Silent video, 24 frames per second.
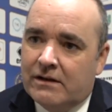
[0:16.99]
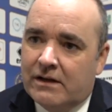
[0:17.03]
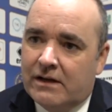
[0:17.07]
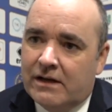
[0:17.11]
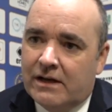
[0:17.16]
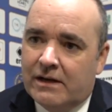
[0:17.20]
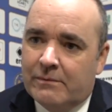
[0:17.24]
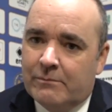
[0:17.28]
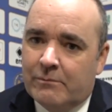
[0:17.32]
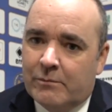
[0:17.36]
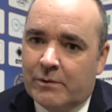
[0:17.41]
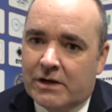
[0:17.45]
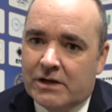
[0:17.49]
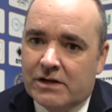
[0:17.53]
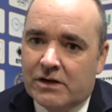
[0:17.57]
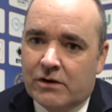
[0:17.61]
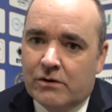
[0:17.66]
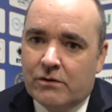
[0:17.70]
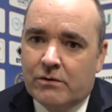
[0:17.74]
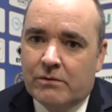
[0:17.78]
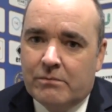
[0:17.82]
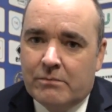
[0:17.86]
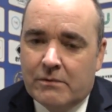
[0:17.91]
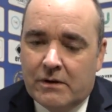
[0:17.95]
We can
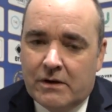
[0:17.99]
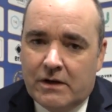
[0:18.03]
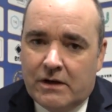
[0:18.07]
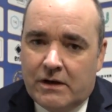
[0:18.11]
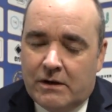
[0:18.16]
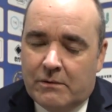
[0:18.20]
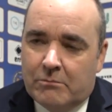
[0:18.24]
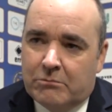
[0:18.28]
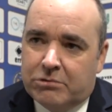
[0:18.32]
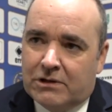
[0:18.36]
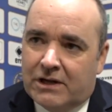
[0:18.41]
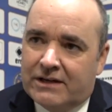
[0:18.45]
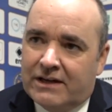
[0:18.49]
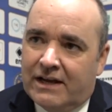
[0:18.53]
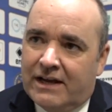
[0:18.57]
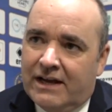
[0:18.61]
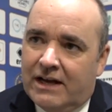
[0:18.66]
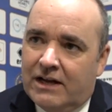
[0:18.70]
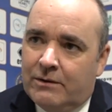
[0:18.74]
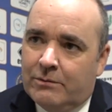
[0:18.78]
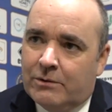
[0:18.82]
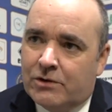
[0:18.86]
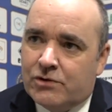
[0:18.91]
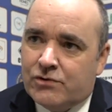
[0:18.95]
now plan
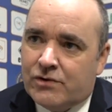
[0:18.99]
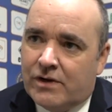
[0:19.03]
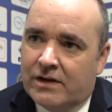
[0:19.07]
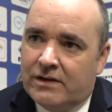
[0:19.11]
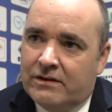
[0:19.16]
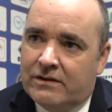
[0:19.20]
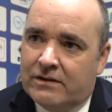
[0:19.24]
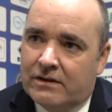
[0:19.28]
ahead with trying